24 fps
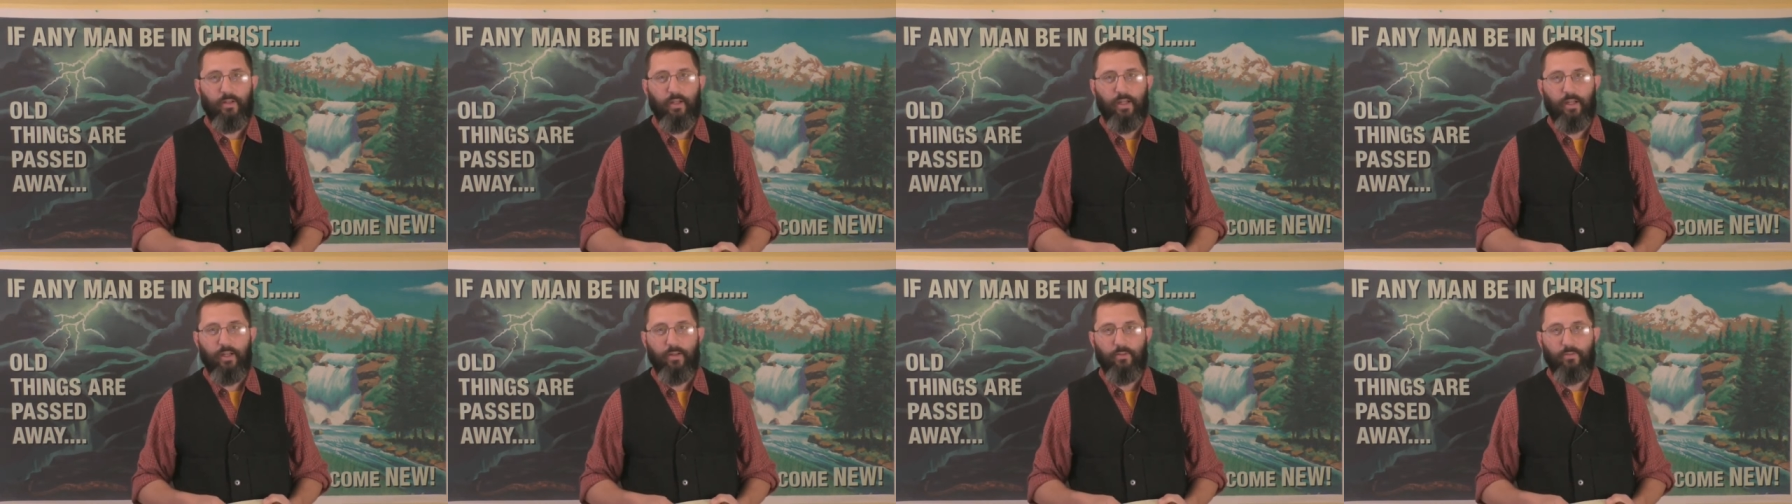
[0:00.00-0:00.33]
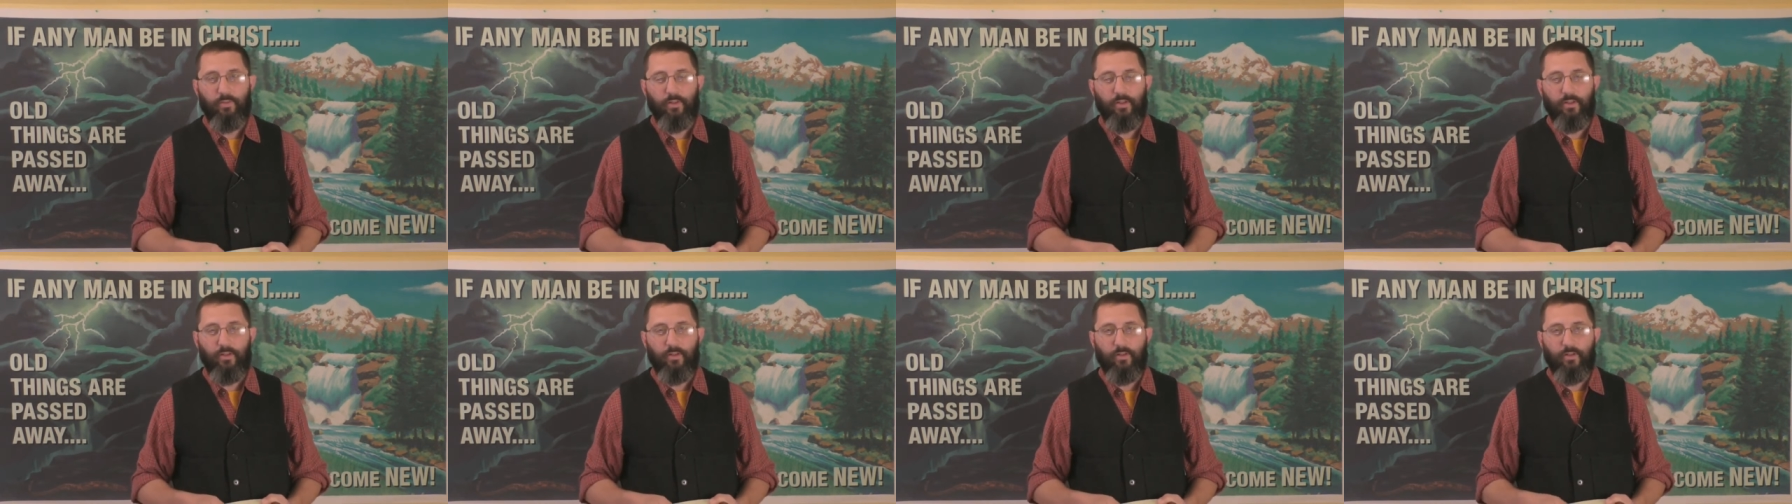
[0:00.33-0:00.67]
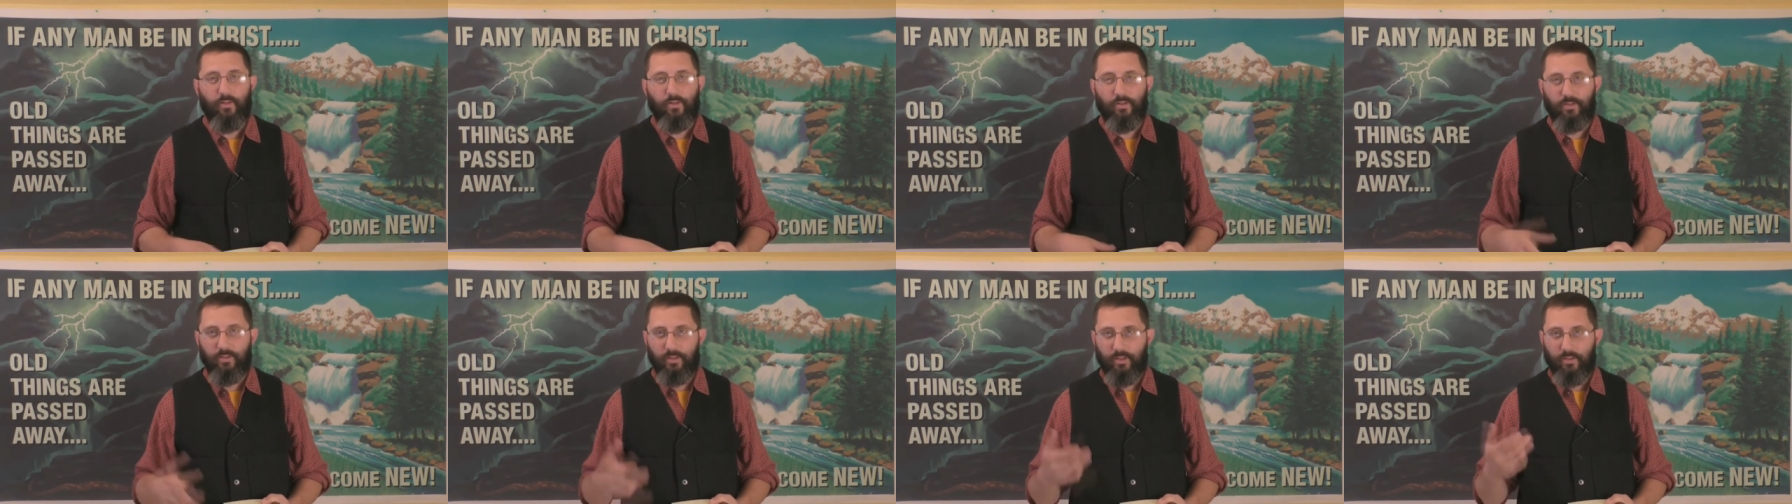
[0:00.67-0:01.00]
and we'd
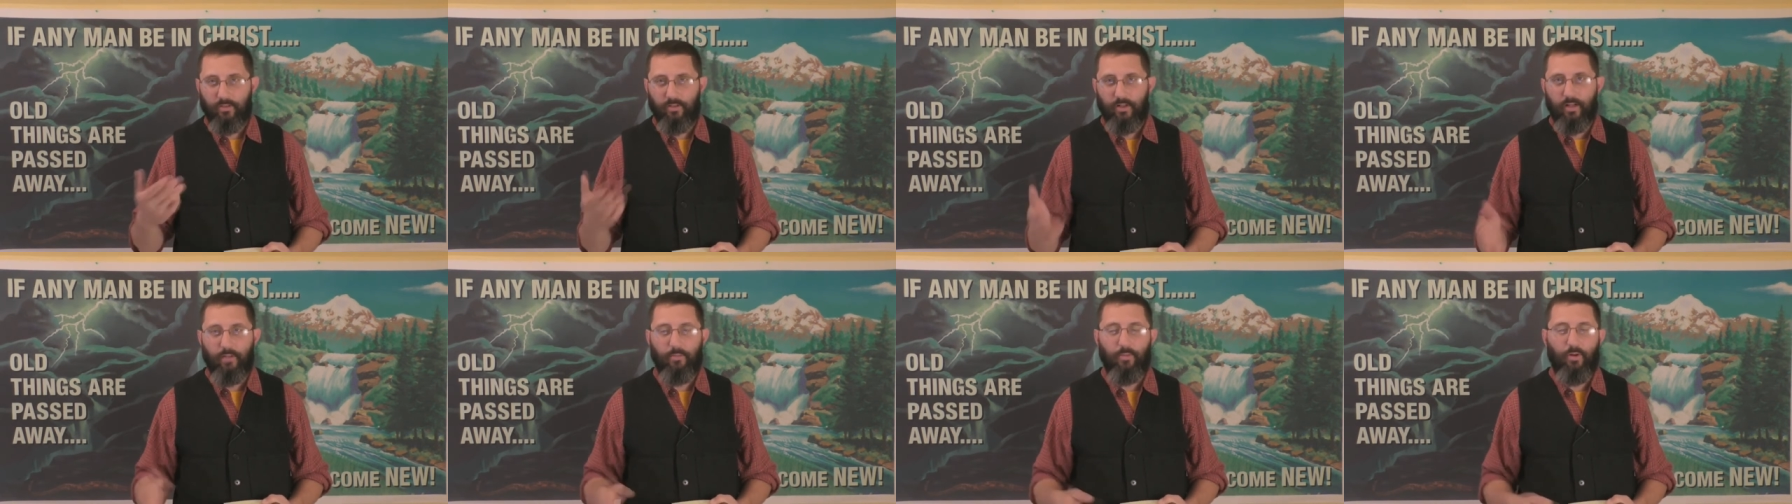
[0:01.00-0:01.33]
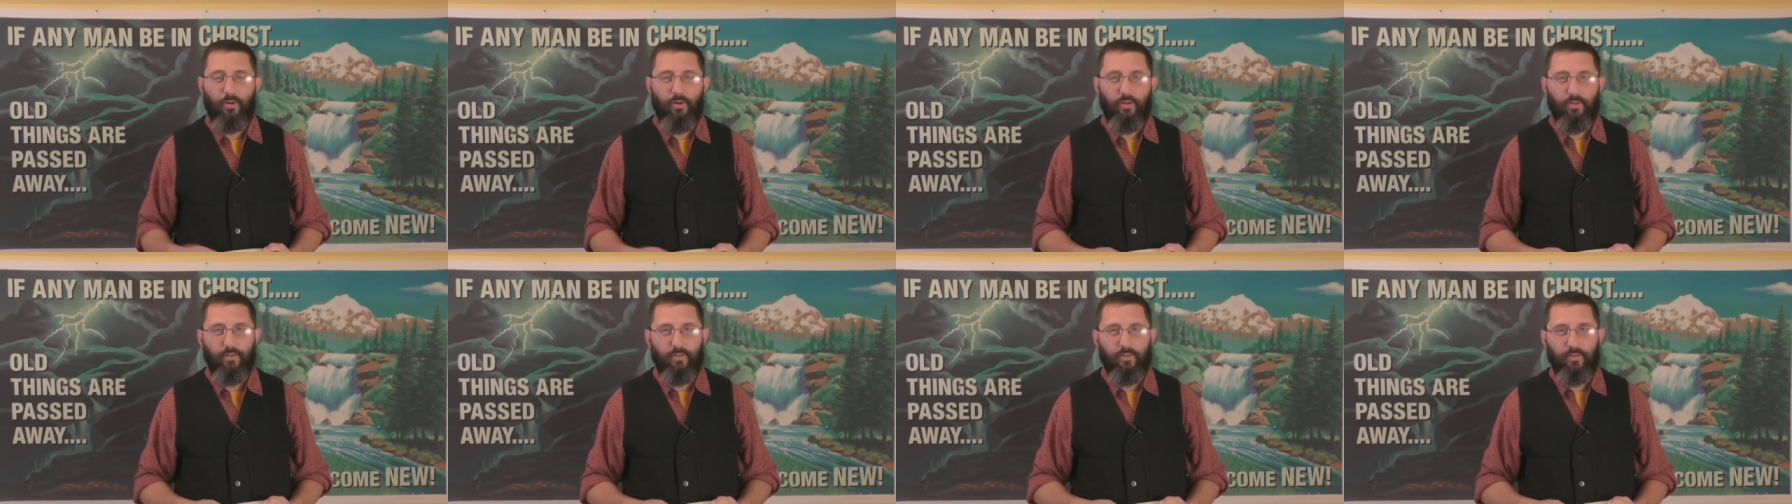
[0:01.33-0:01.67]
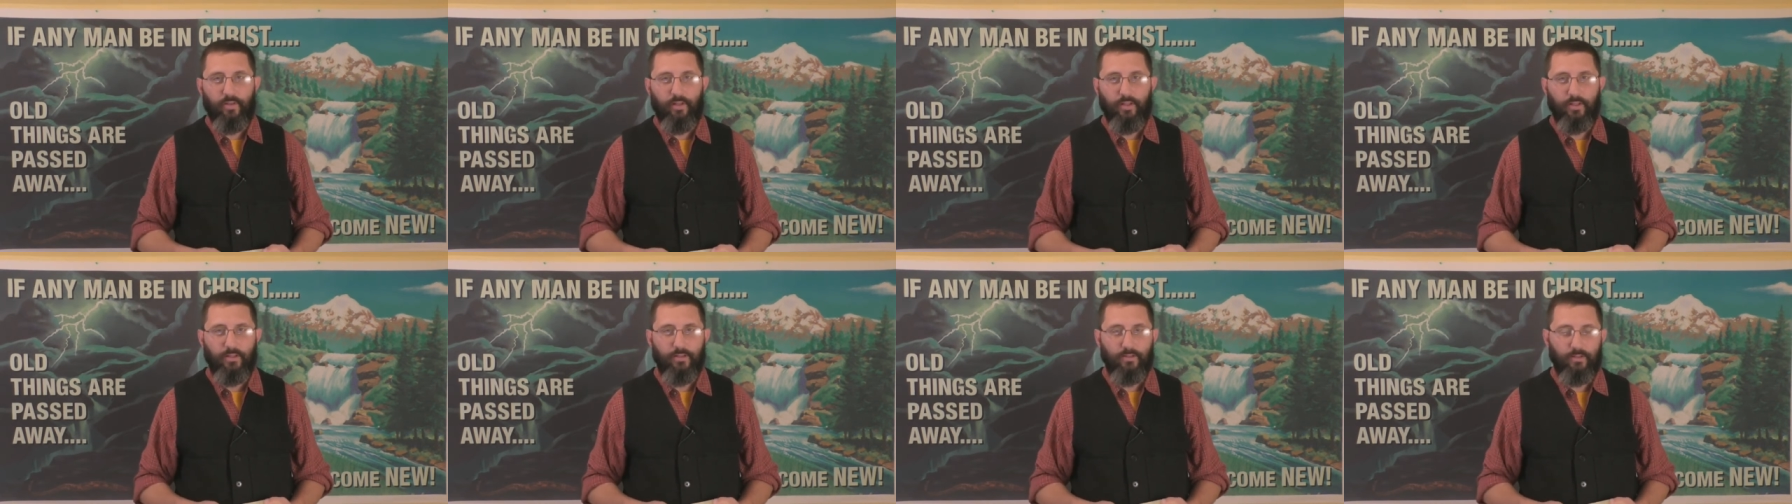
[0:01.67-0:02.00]
go to see Grandma and
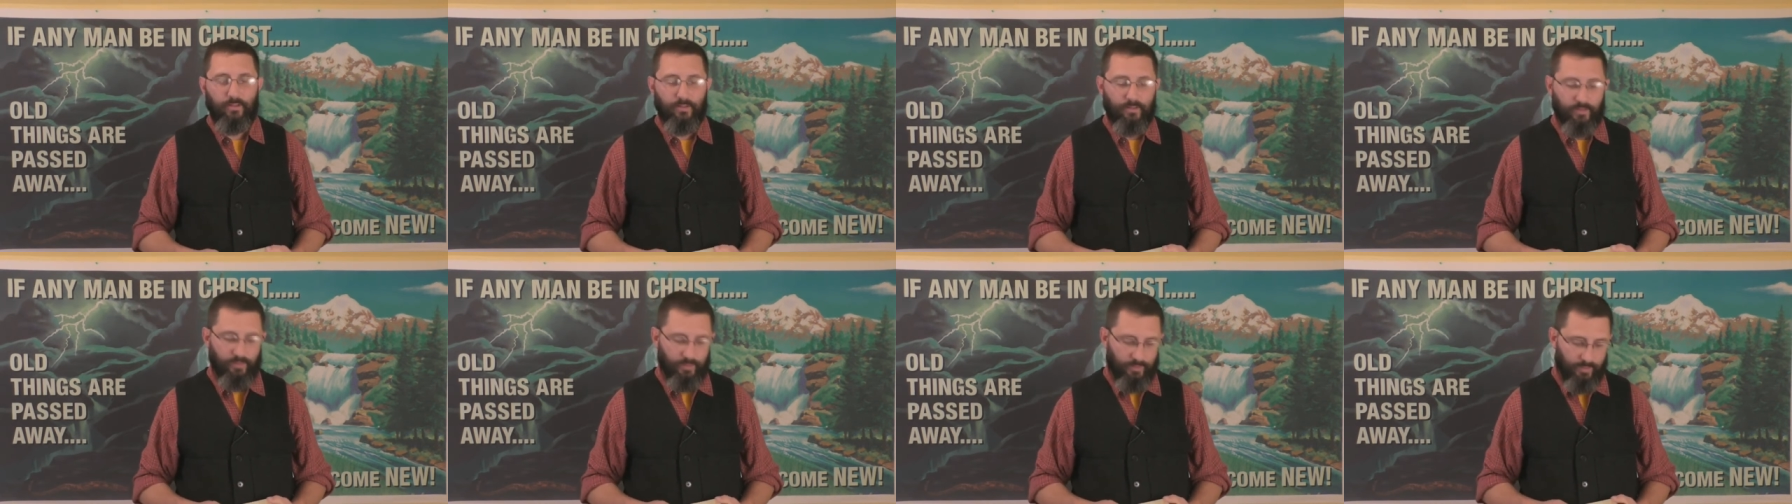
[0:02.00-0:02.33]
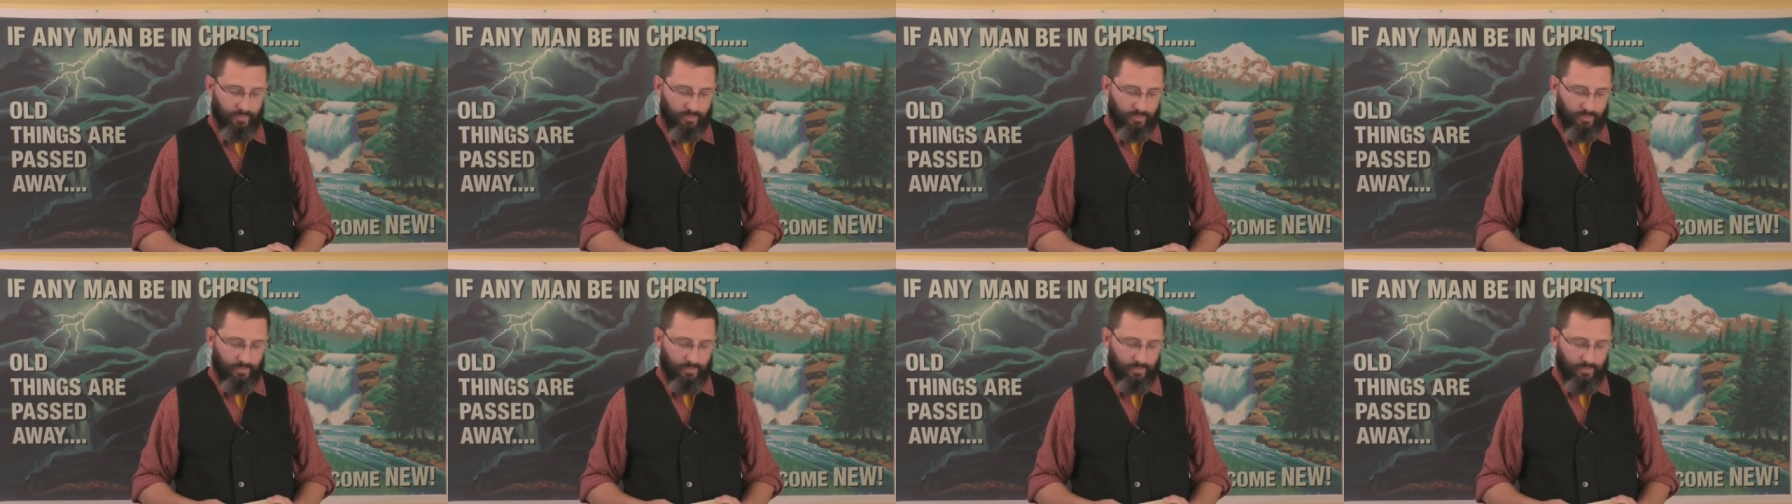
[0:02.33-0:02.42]
things, and